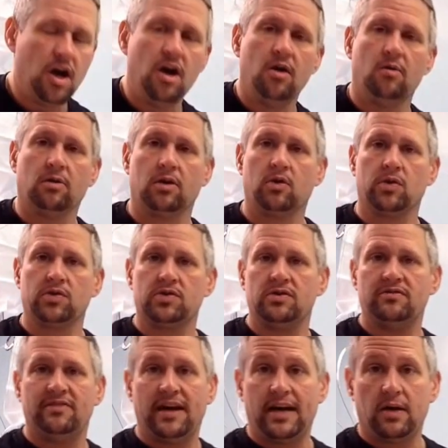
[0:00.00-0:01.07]
We're going to
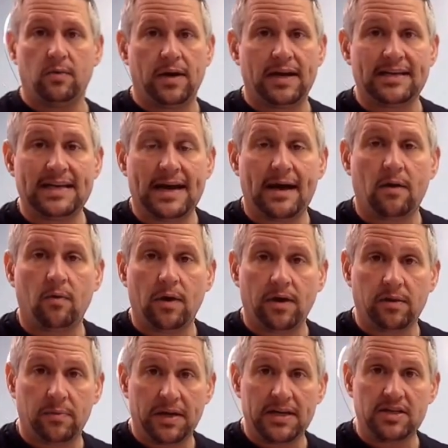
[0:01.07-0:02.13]
evaluate how well the
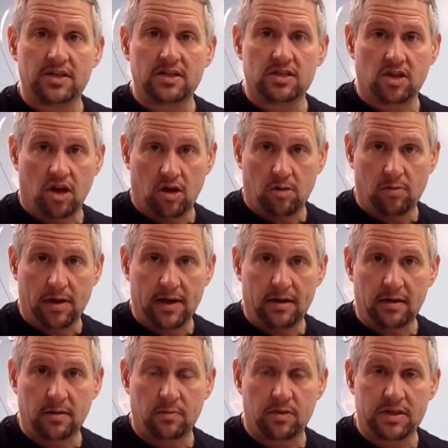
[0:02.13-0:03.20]
patient tolerated
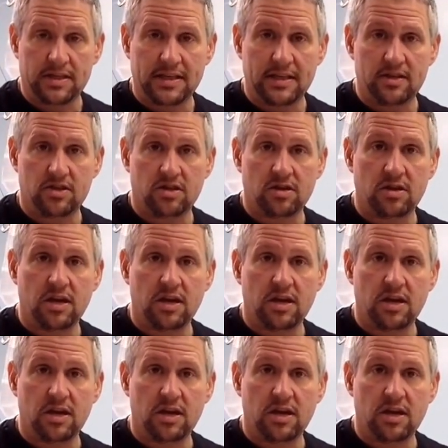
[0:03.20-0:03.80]
the procedure.